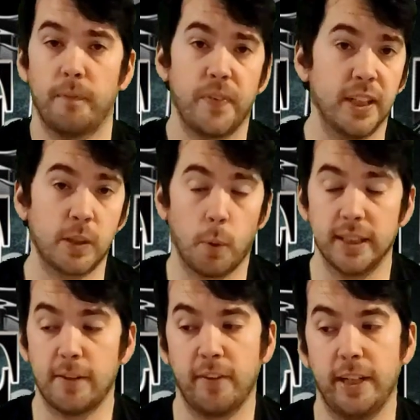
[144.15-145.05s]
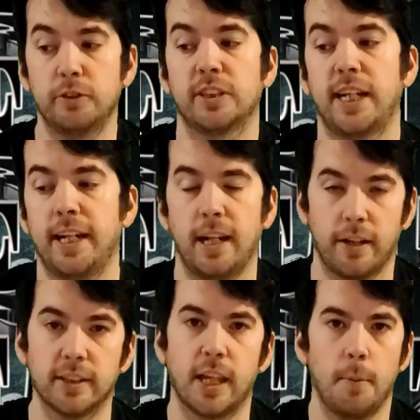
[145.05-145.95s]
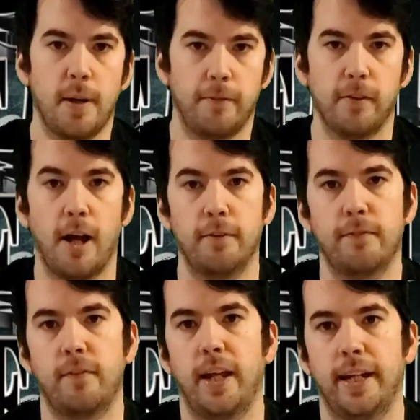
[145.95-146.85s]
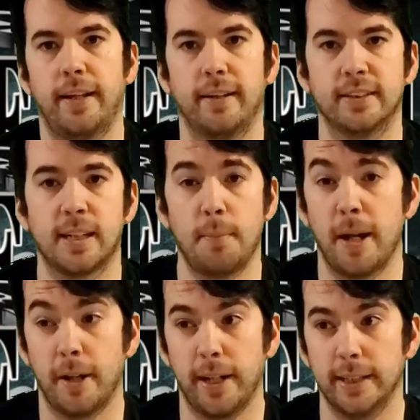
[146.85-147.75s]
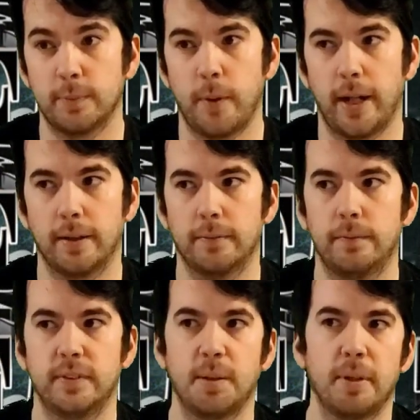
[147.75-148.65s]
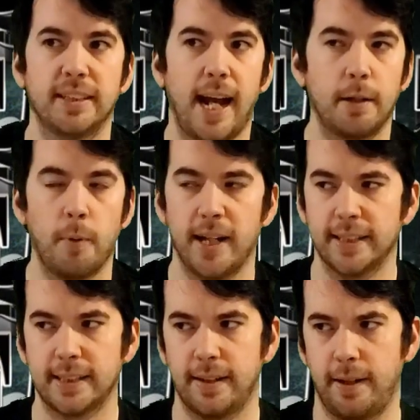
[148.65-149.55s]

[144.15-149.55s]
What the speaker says: the story is definitely interesting. There's a little bit of fluff. Like there's some areas where some of the side quests,